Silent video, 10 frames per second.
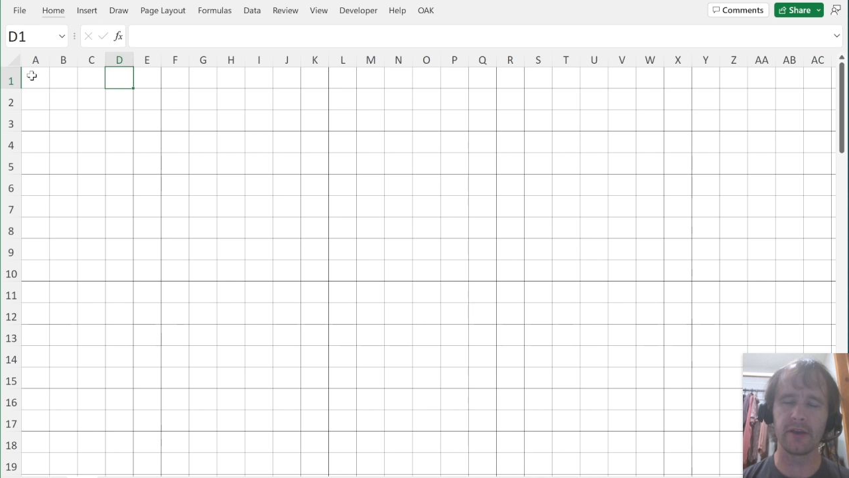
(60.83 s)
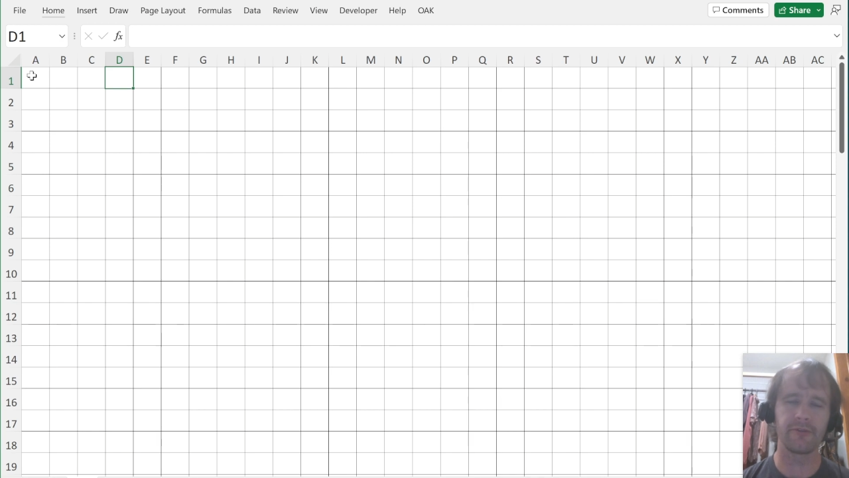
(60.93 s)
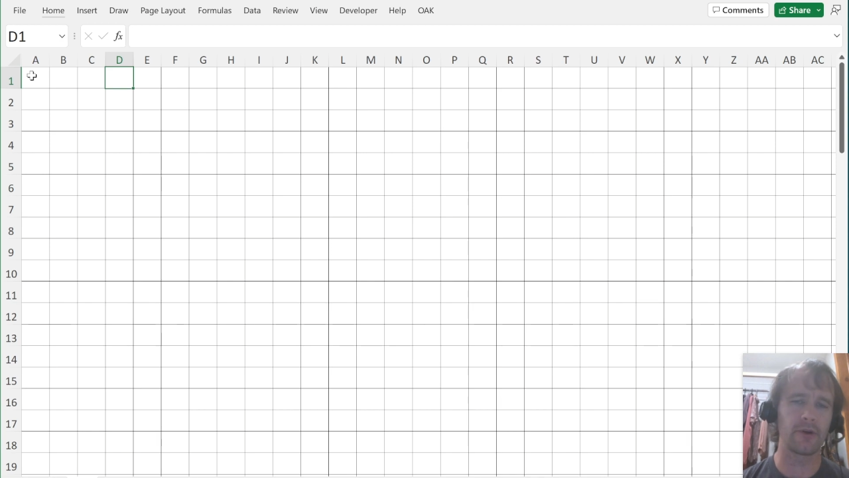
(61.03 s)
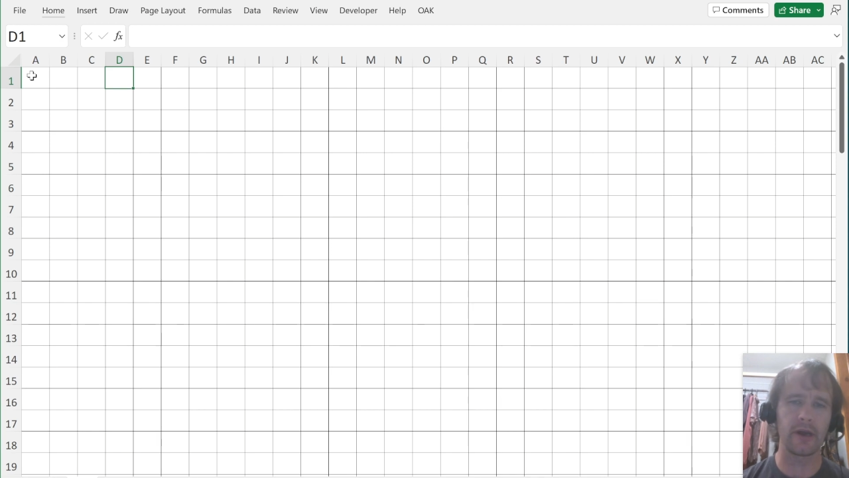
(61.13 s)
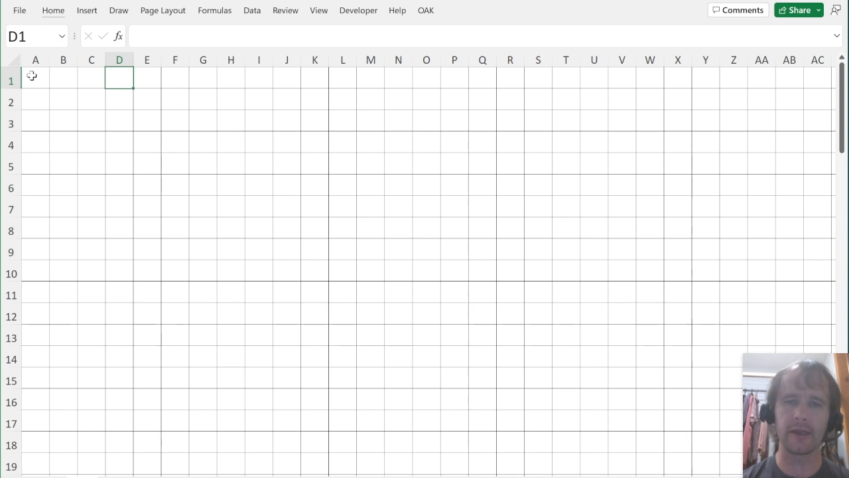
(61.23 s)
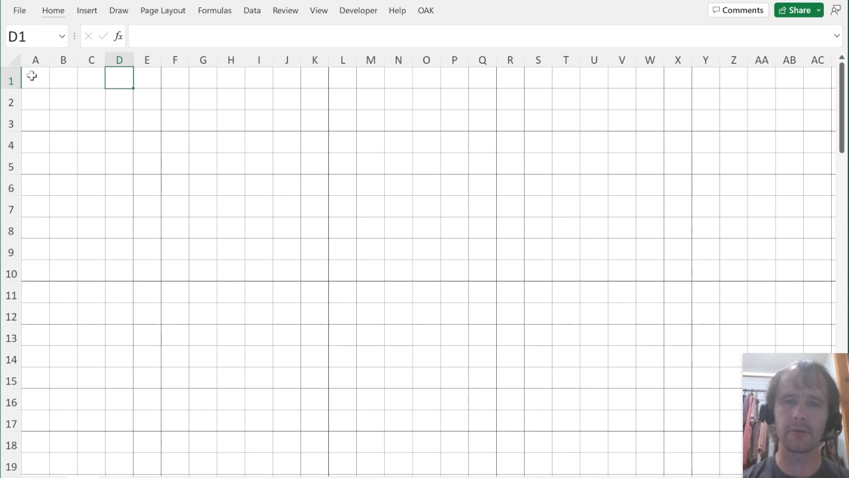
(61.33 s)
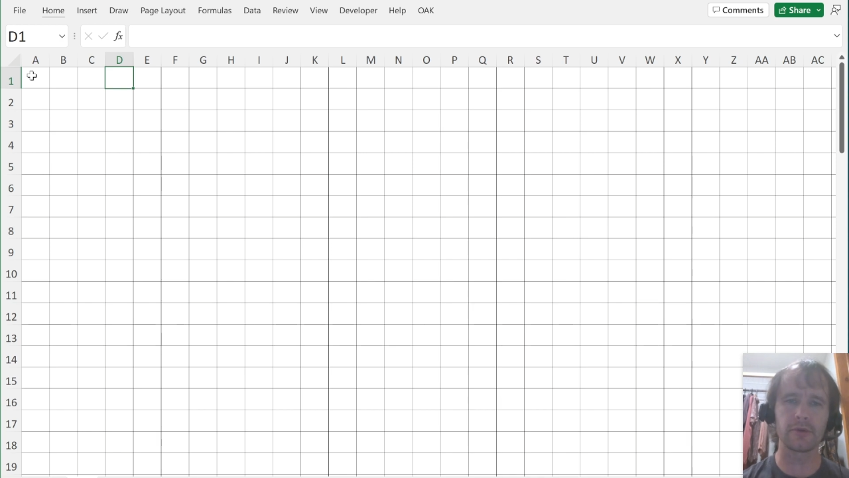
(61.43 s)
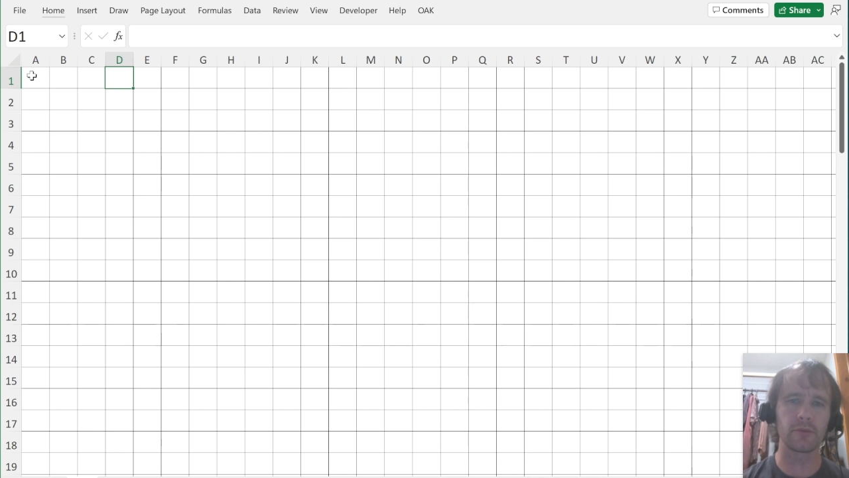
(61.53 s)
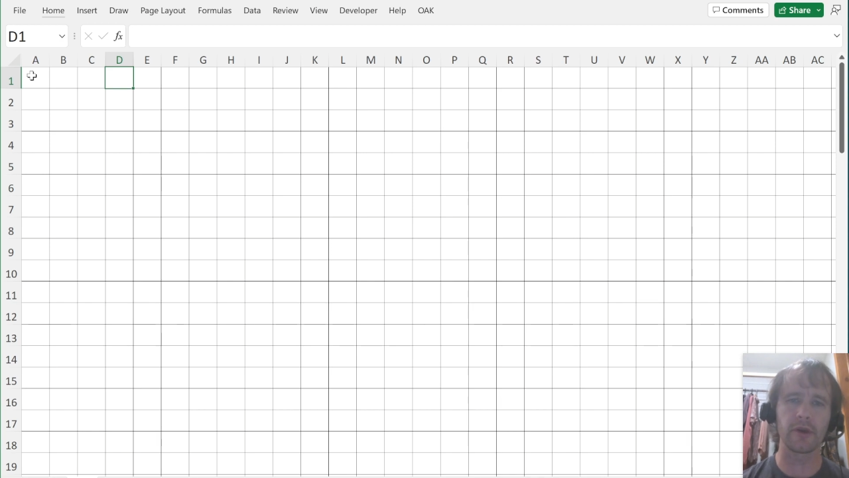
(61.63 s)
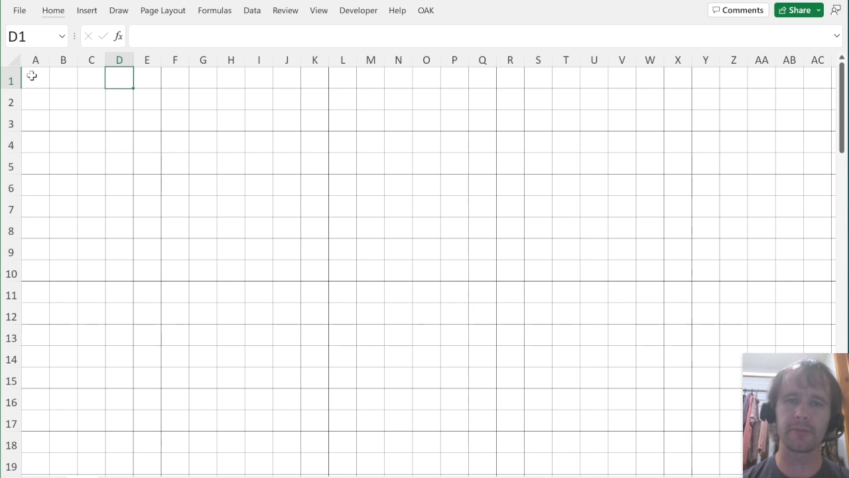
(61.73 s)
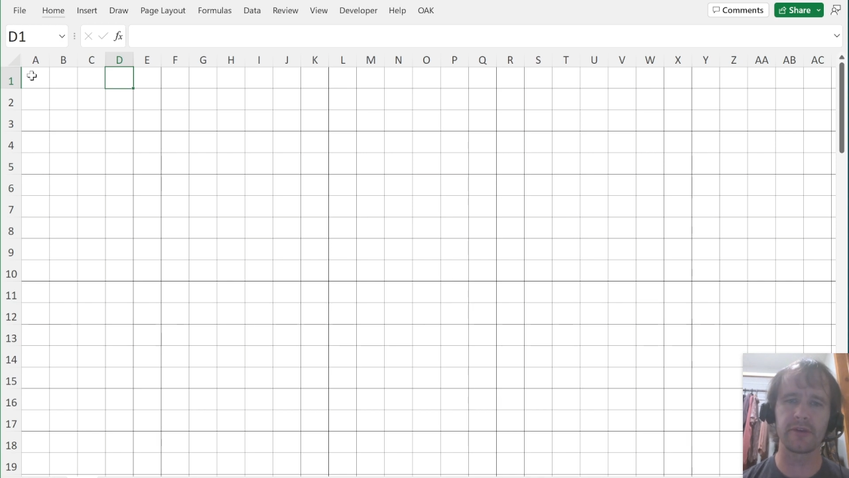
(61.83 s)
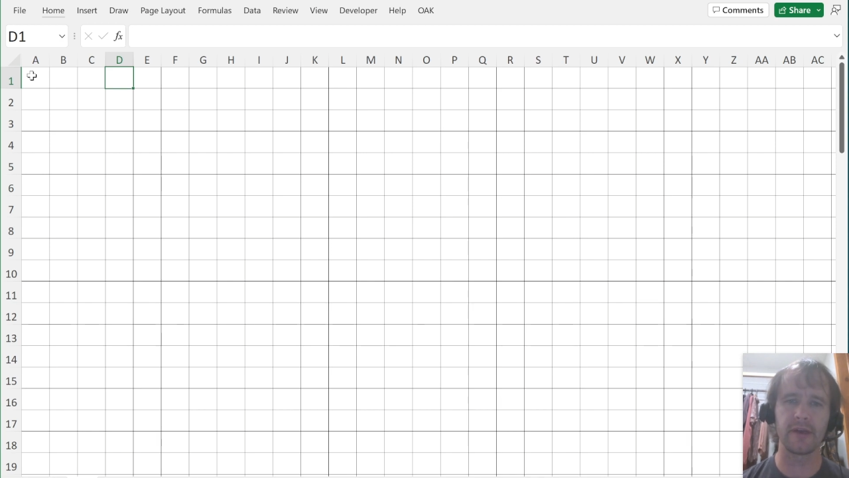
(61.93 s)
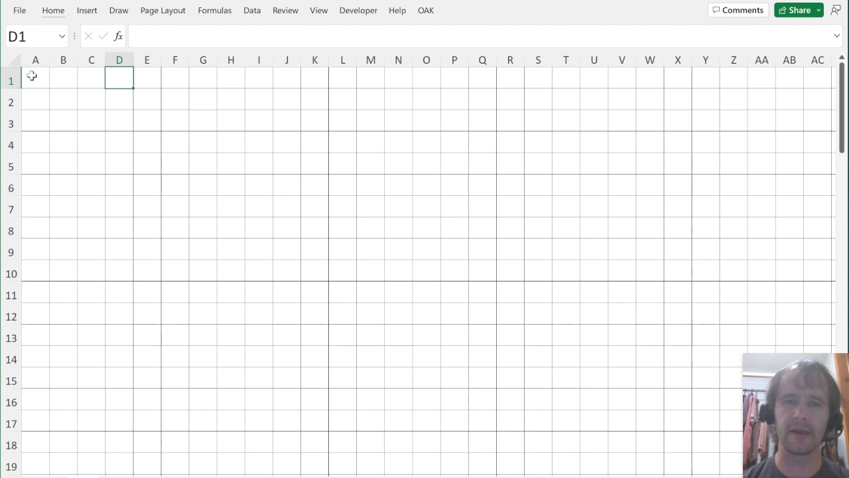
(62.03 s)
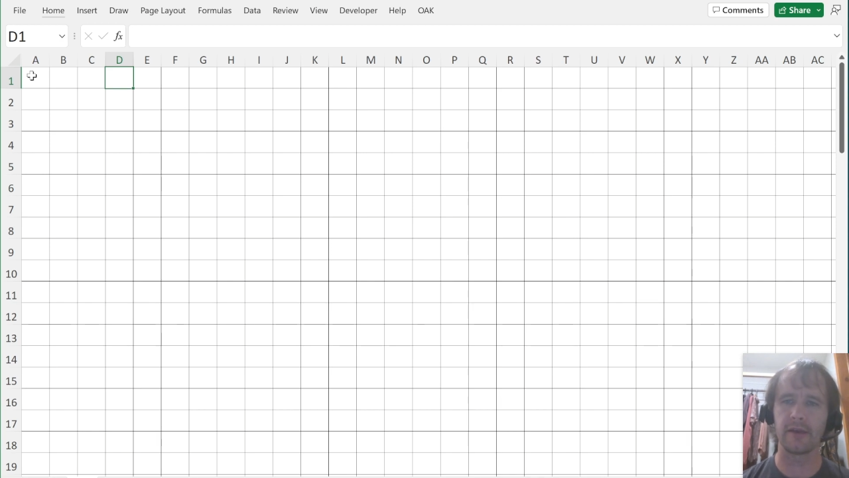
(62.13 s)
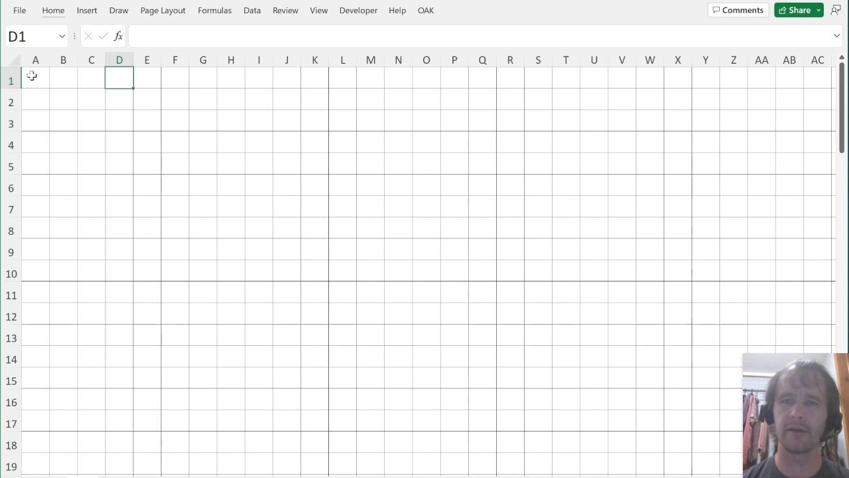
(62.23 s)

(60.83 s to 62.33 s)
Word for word: for i equal to 1 up to 10.